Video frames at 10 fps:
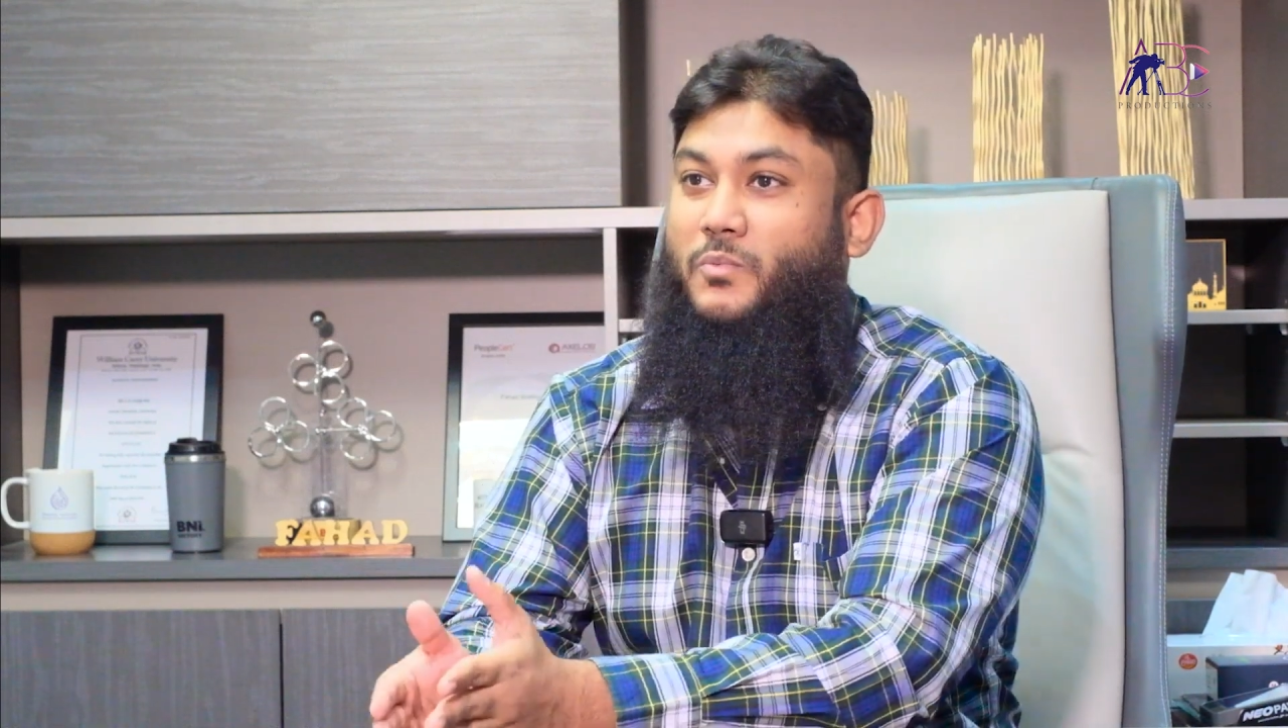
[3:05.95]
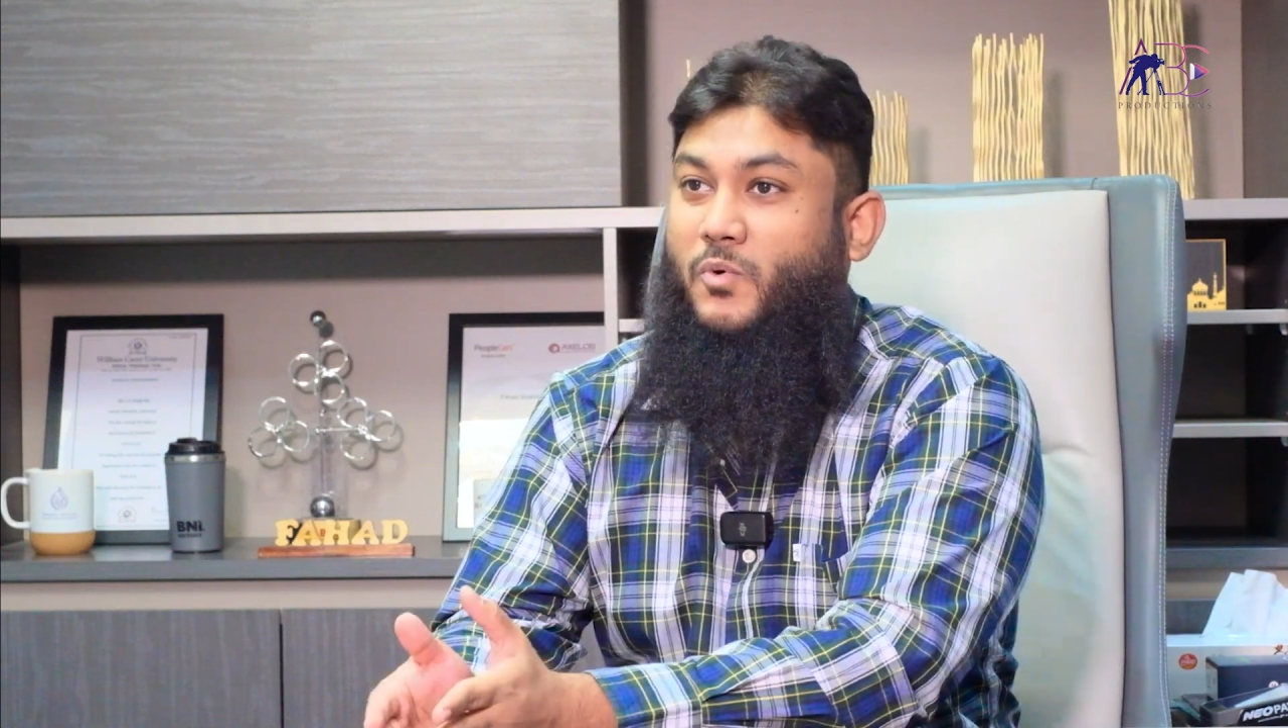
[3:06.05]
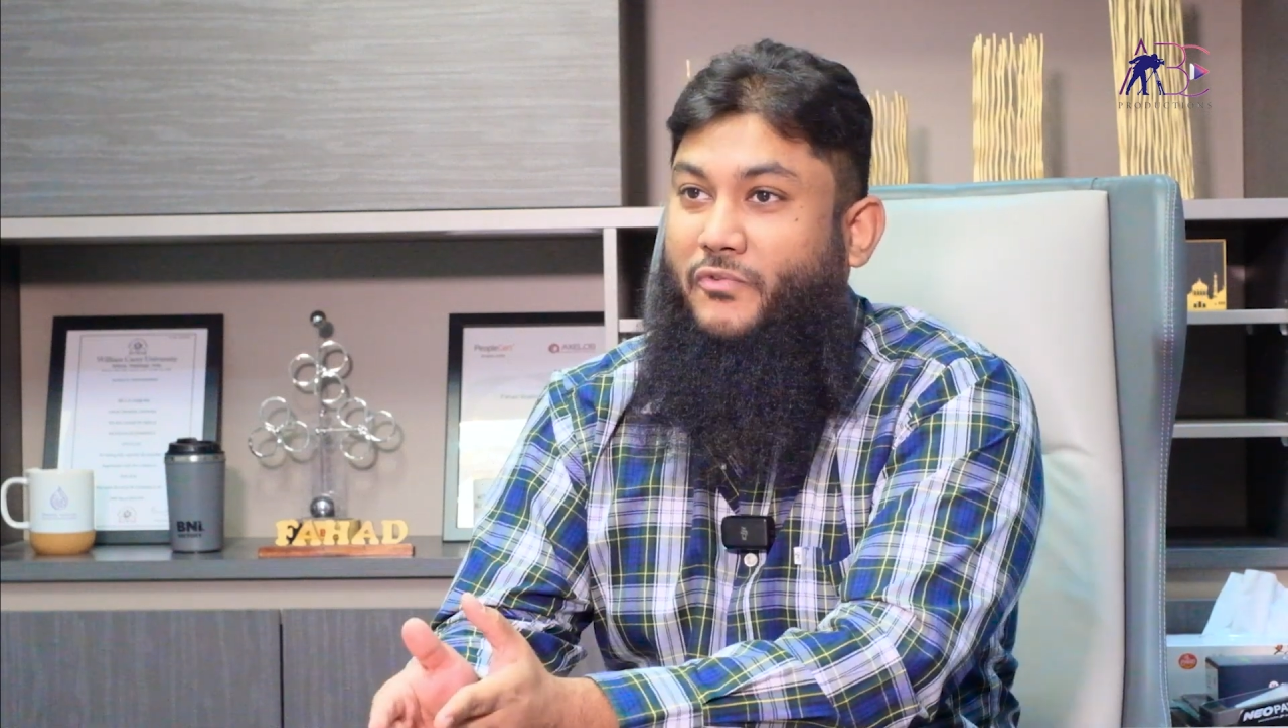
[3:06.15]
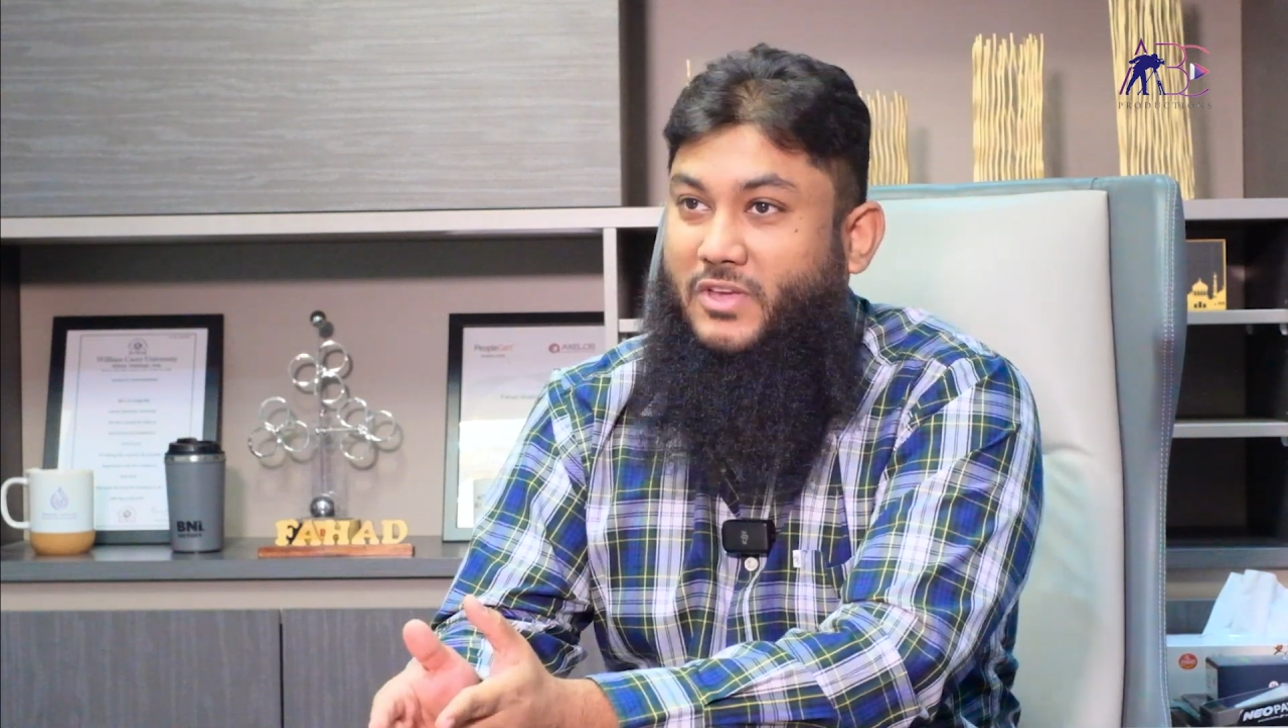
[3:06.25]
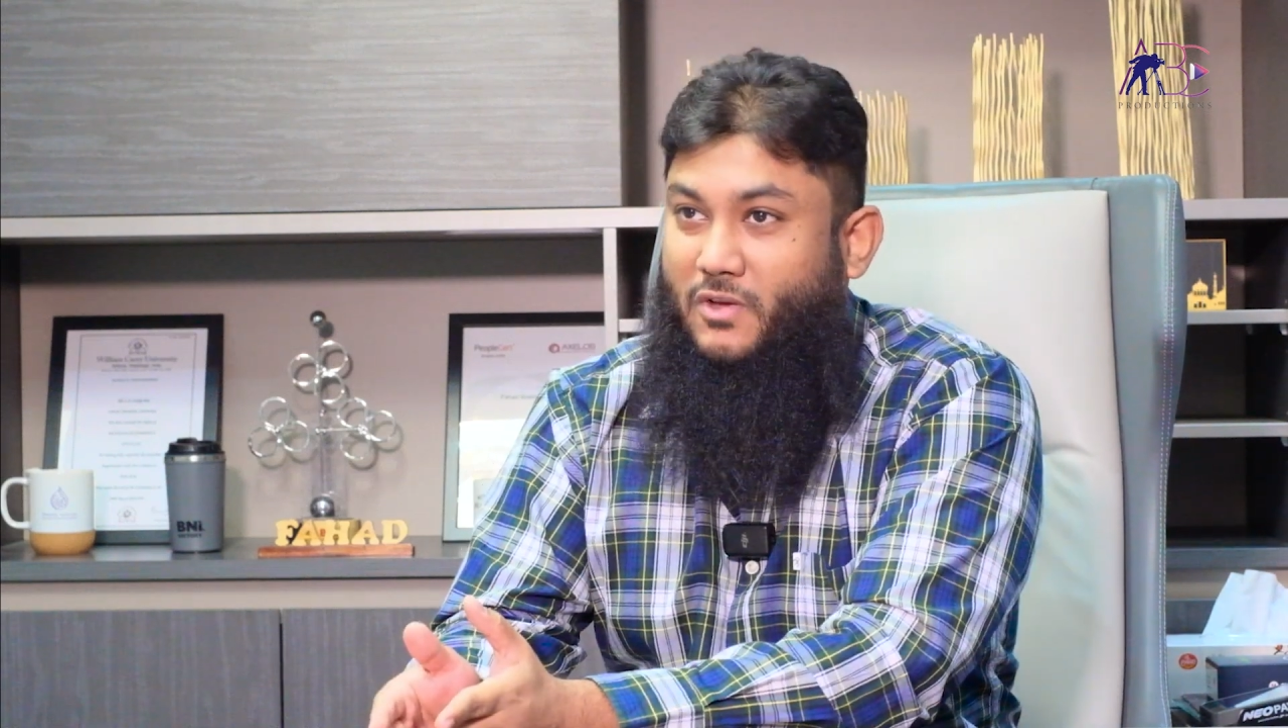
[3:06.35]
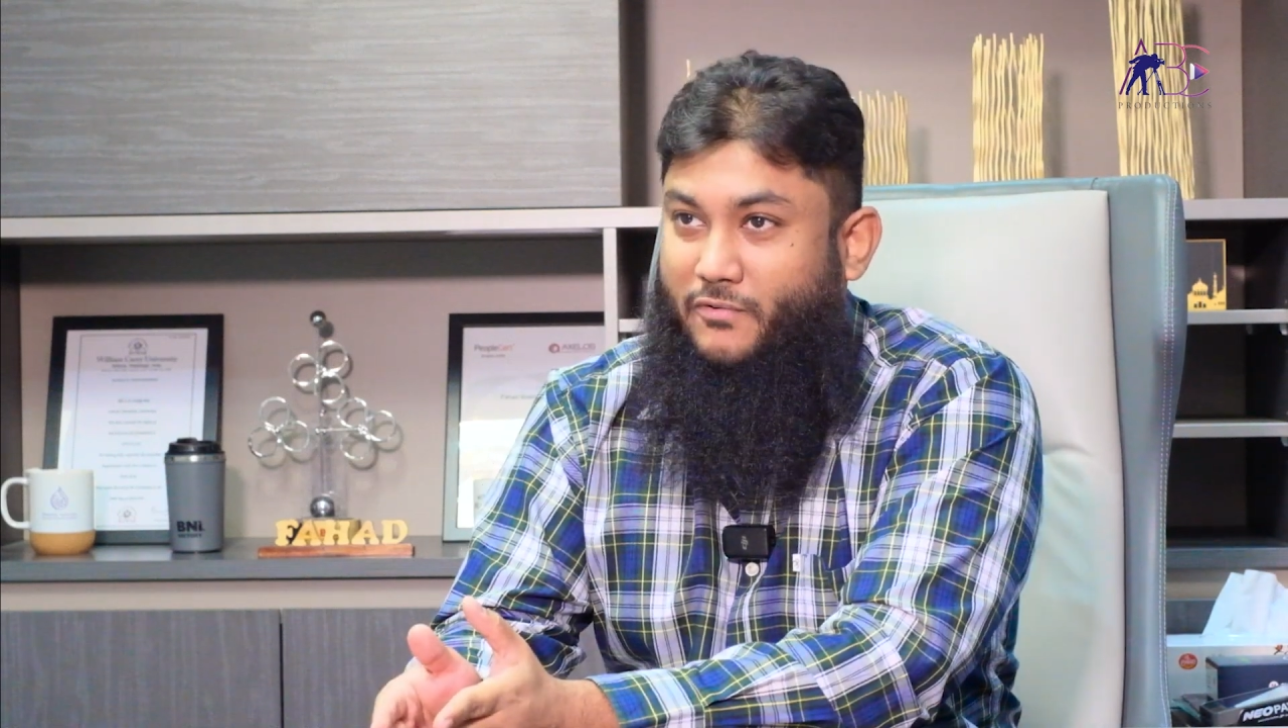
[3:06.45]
moving your